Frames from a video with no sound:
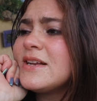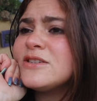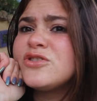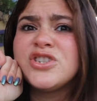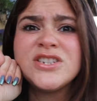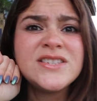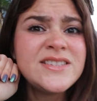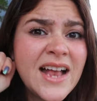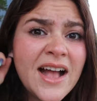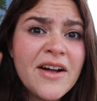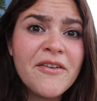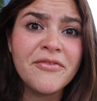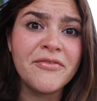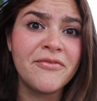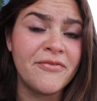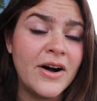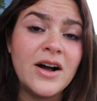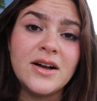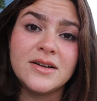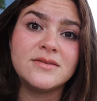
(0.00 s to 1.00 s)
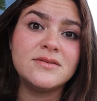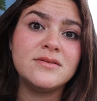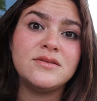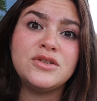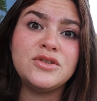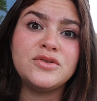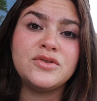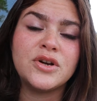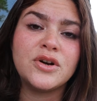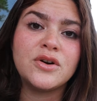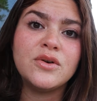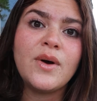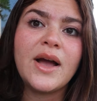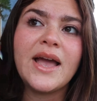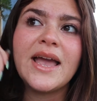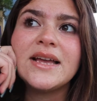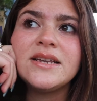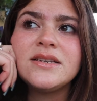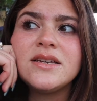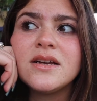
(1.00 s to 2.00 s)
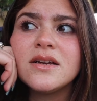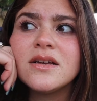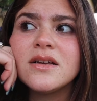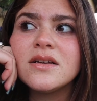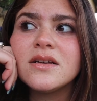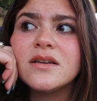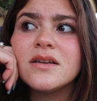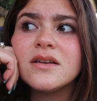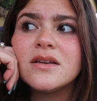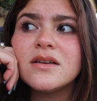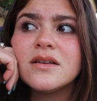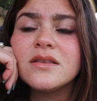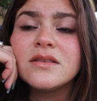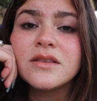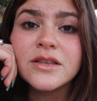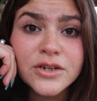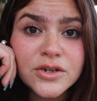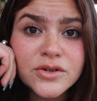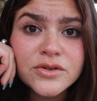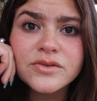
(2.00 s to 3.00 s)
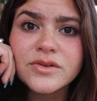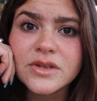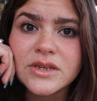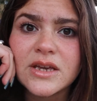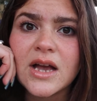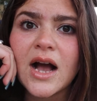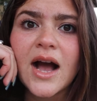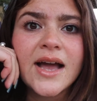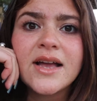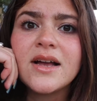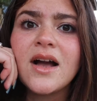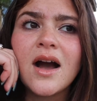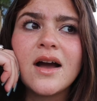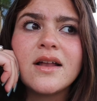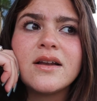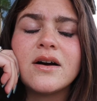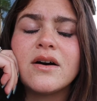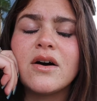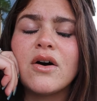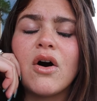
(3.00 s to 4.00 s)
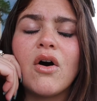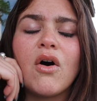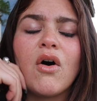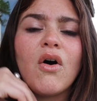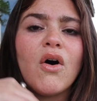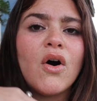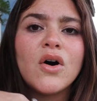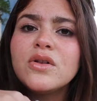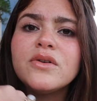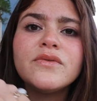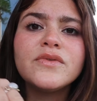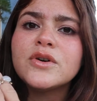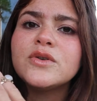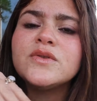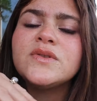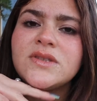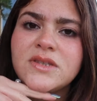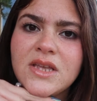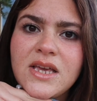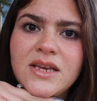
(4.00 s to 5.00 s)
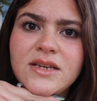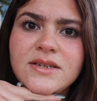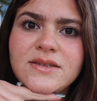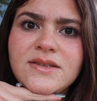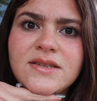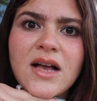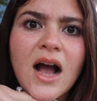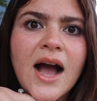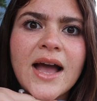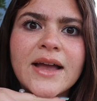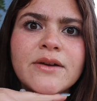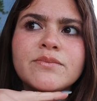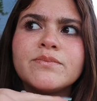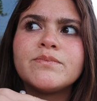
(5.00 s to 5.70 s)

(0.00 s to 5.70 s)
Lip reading: just have fun, and literally I got all of those things. I